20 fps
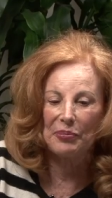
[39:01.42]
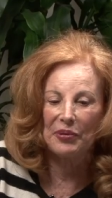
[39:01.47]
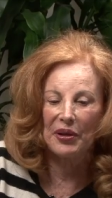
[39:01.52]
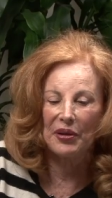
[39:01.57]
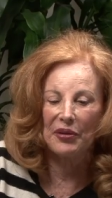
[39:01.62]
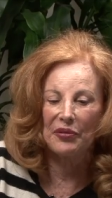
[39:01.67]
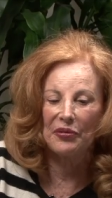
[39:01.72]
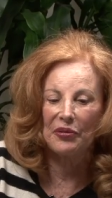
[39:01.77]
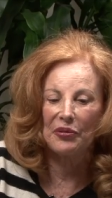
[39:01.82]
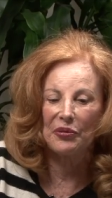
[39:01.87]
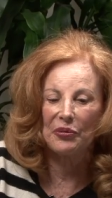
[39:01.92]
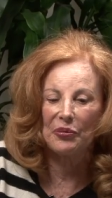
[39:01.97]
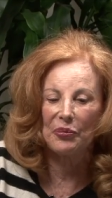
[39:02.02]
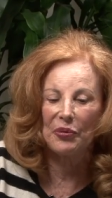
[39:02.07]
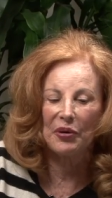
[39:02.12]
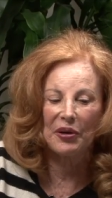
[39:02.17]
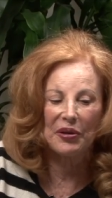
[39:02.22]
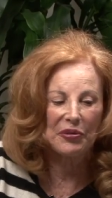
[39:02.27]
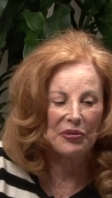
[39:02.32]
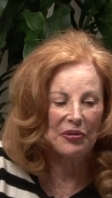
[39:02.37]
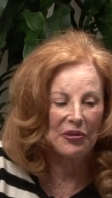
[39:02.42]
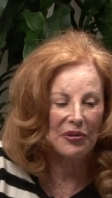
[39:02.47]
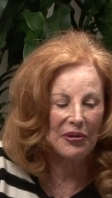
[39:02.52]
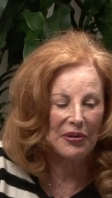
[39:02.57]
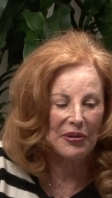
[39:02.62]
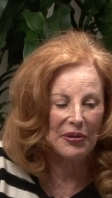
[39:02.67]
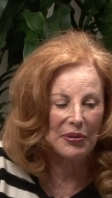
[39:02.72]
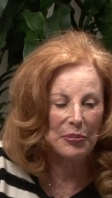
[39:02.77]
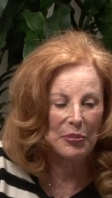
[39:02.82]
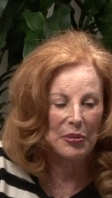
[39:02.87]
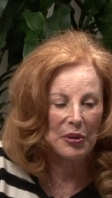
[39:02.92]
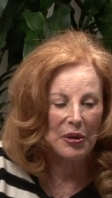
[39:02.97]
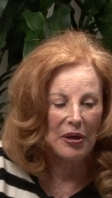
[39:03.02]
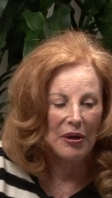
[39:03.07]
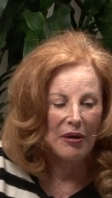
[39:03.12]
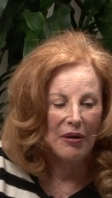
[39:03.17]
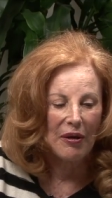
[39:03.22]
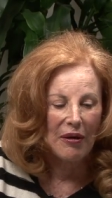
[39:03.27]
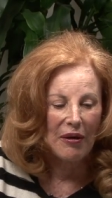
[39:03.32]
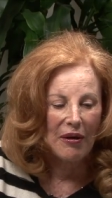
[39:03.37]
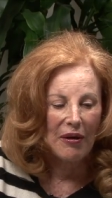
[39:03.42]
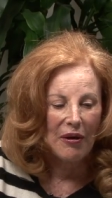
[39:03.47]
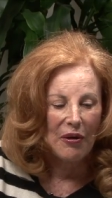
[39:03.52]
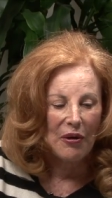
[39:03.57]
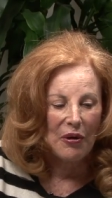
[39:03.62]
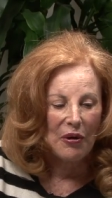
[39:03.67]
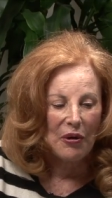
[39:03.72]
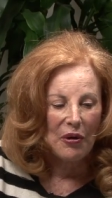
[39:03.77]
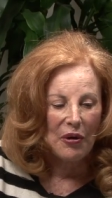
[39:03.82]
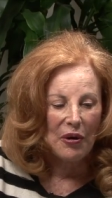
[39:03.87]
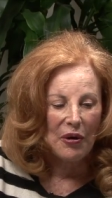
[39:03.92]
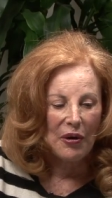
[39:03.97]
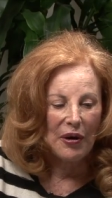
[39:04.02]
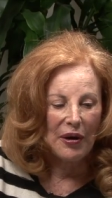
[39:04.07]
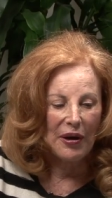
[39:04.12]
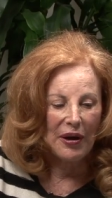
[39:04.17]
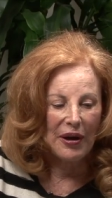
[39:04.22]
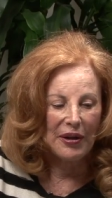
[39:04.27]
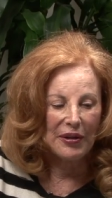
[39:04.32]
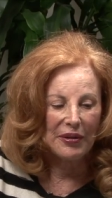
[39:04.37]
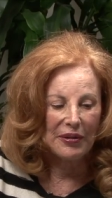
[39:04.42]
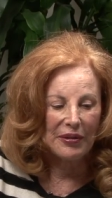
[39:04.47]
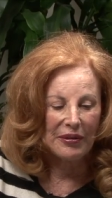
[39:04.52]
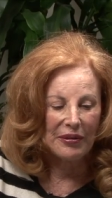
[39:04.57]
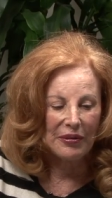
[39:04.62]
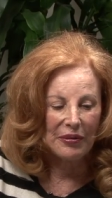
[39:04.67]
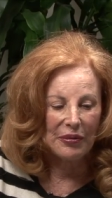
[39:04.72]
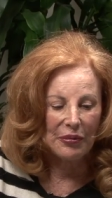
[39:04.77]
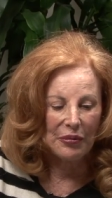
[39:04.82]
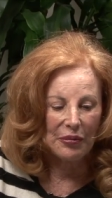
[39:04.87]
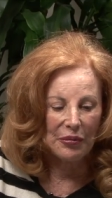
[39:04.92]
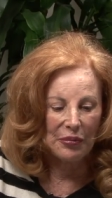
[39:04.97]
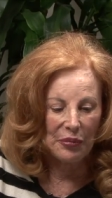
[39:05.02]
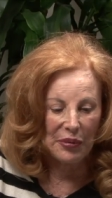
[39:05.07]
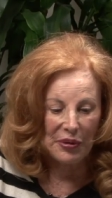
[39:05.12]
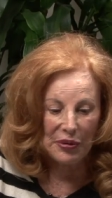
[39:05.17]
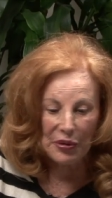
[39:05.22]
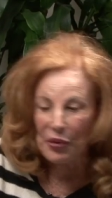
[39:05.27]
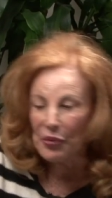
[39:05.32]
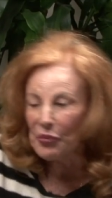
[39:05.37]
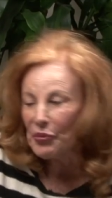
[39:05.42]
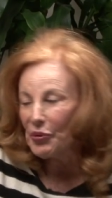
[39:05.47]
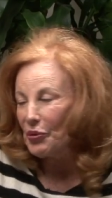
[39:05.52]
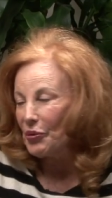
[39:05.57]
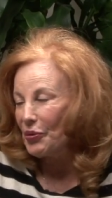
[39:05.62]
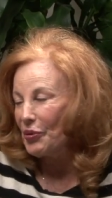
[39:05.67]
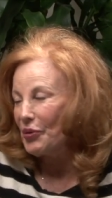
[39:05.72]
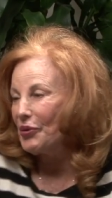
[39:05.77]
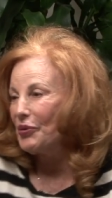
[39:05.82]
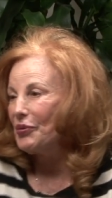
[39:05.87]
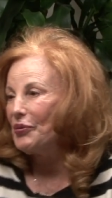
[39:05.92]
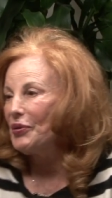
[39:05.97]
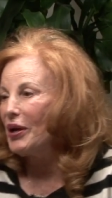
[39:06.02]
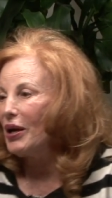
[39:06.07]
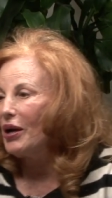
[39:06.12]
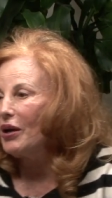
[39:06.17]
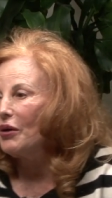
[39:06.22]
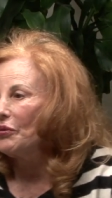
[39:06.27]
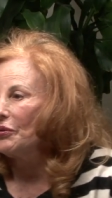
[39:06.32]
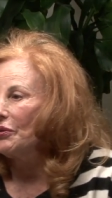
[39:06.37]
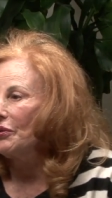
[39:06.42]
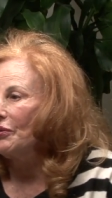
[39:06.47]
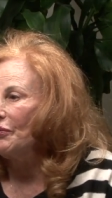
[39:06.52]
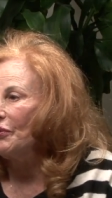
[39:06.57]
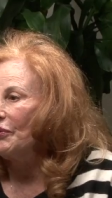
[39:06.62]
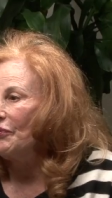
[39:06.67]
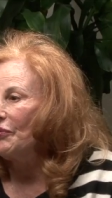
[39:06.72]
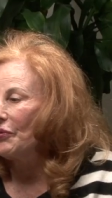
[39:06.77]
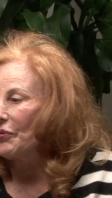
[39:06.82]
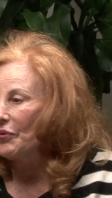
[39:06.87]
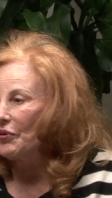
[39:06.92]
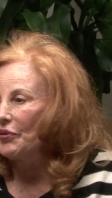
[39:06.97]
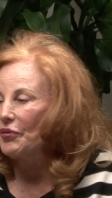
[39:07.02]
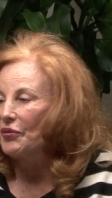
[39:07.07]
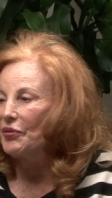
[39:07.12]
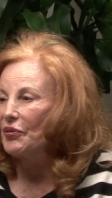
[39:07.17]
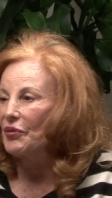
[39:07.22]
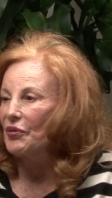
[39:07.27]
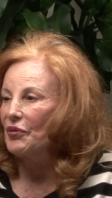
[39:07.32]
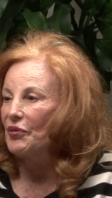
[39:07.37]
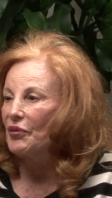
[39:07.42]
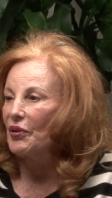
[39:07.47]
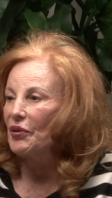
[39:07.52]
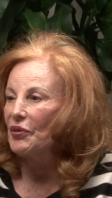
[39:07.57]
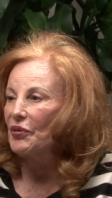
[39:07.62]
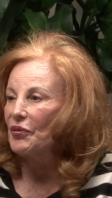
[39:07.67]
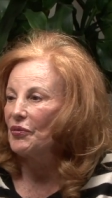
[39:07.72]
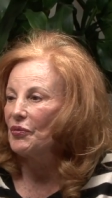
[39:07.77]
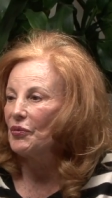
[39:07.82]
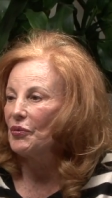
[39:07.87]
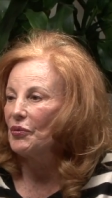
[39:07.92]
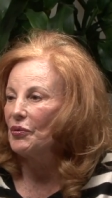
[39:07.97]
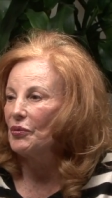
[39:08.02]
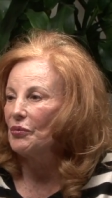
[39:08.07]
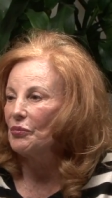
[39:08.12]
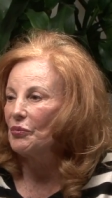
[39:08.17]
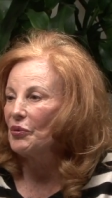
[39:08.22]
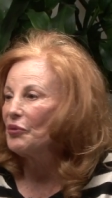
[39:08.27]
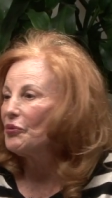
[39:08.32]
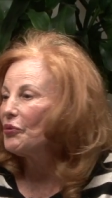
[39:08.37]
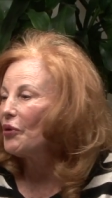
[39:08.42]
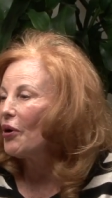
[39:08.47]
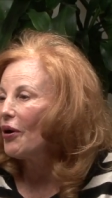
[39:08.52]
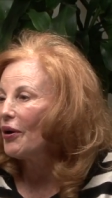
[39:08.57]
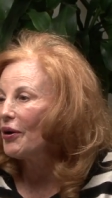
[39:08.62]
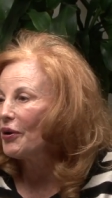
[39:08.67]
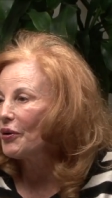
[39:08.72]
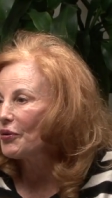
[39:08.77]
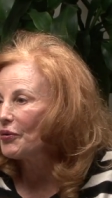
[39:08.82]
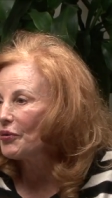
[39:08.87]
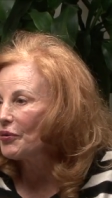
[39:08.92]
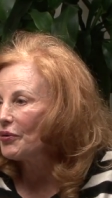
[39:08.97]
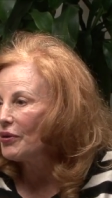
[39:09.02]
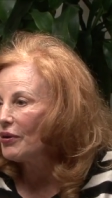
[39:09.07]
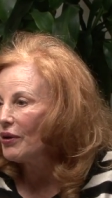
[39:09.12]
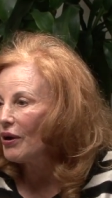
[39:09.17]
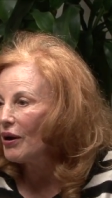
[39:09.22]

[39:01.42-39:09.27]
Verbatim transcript: place at the right time. And we know you're here now and a very successful retired